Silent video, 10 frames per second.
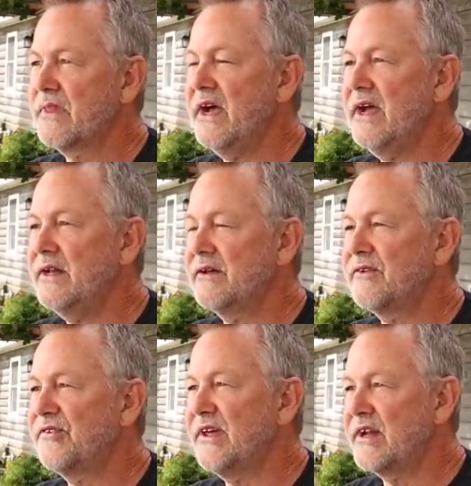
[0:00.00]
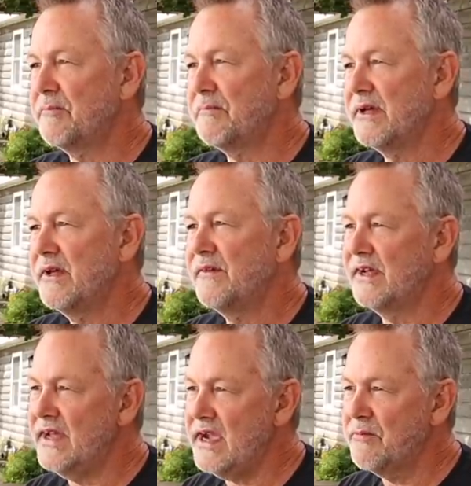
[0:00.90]
I had to set up the
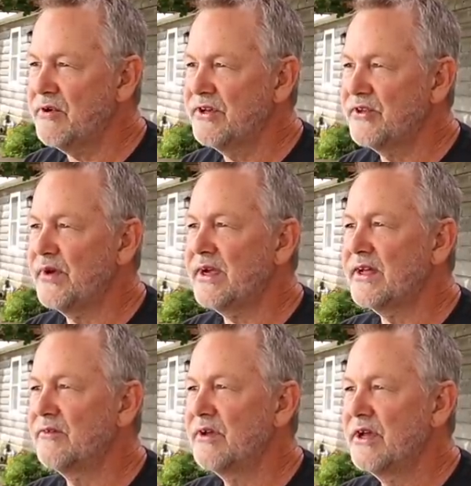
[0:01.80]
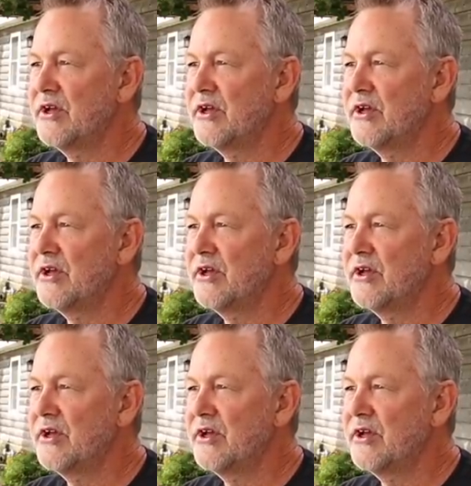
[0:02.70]
camera so it can